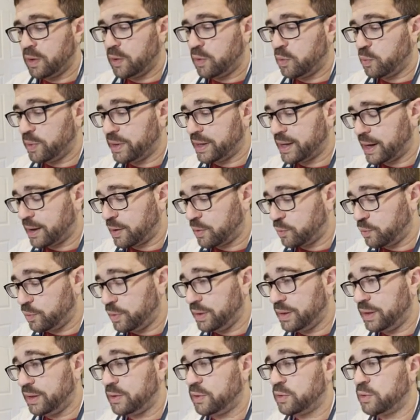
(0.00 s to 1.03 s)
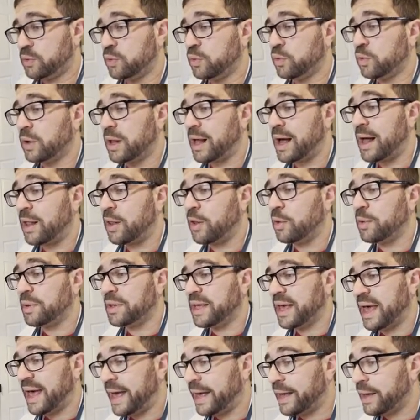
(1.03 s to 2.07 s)
We got a really cool holo
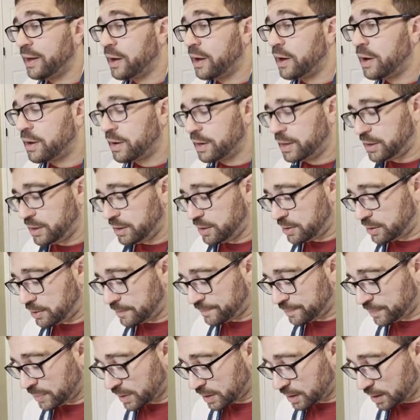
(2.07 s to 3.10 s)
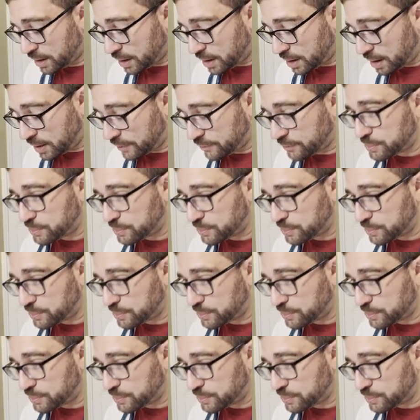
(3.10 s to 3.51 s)
Gengar here from